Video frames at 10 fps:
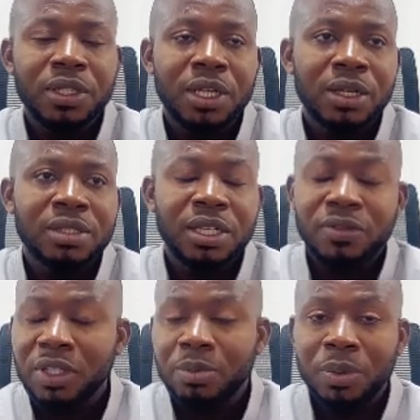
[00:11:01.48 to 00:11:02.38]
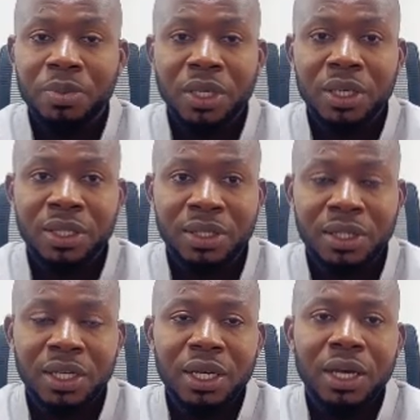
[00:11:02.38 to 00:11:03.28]
and safety PPEs
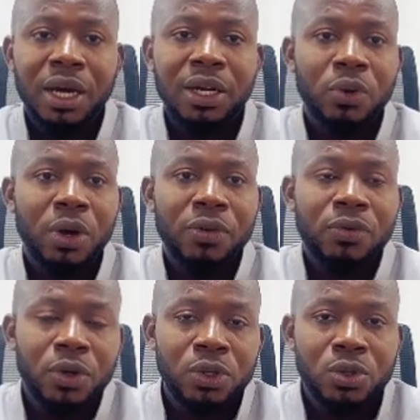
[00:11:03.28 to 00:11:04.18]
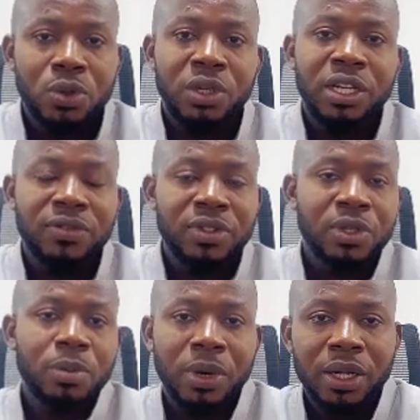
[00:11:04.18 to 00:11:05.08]
are required for you to lift your
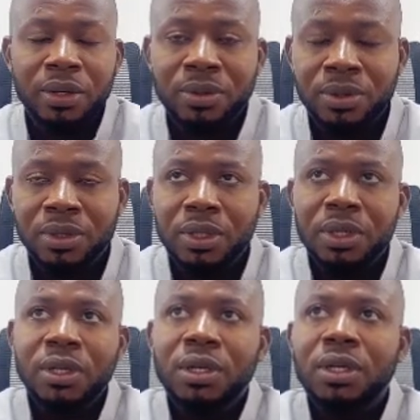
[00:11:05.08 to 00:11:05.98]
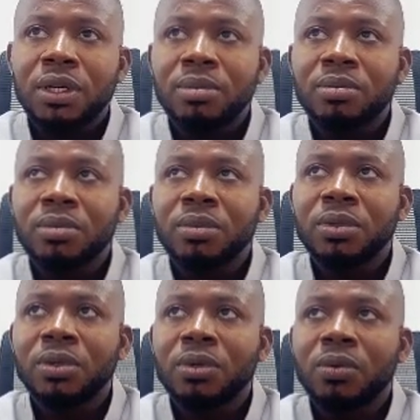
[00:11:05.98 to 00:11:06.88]
panels? Um,
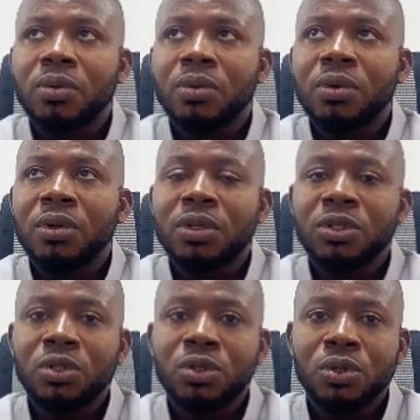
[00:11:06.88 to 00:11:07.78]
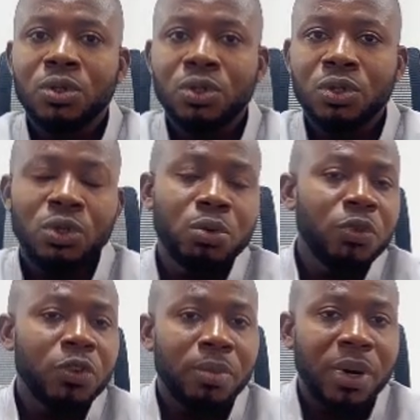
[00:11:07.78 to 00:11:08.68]
do you move
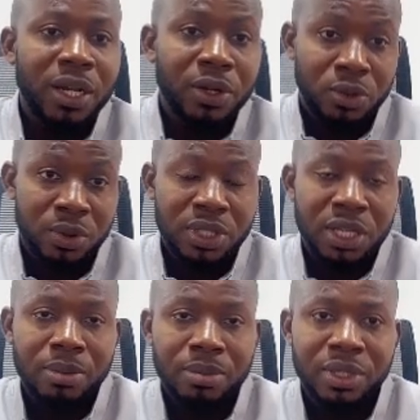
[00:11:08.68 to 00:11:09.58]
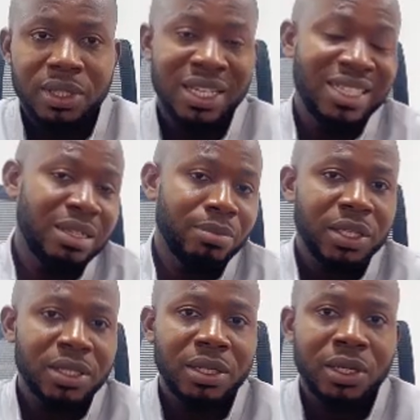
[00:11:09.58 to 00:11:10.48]
your panels with dirty
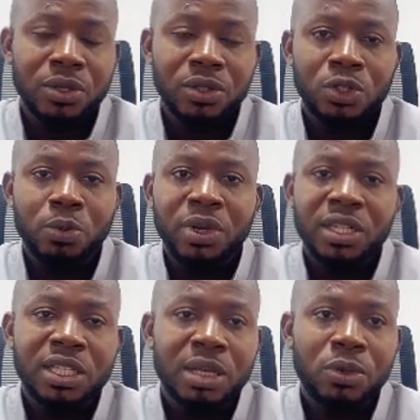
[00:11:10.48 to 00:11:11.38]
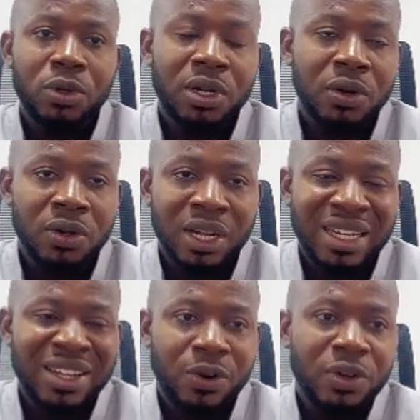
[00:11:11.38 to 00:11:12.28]
materials, or do you place them on an
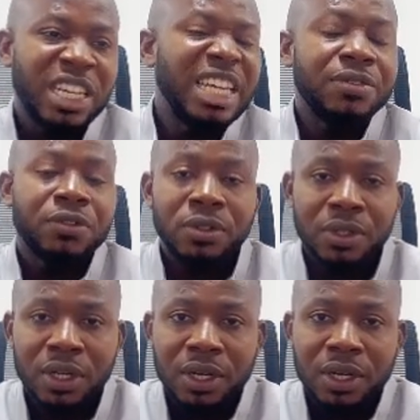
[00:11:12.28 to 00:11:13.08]
uneven